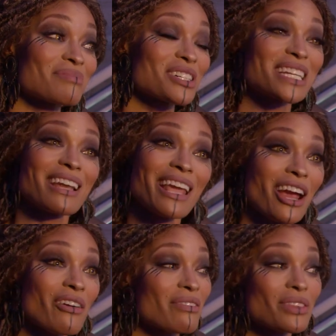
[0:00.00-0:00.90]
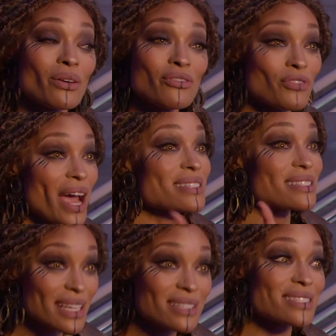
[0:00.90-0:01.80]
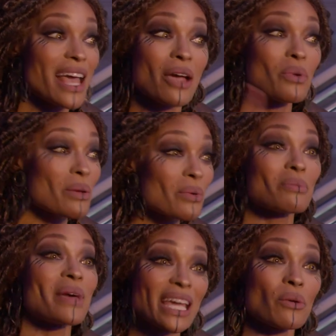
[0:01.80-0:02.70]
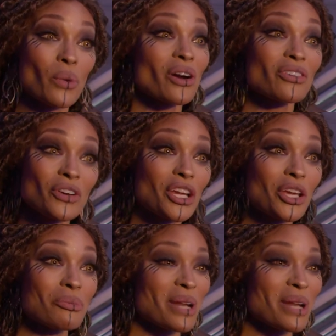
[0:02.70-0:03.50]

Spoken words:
couldn't hear, even though friends did say, we will make it work for you.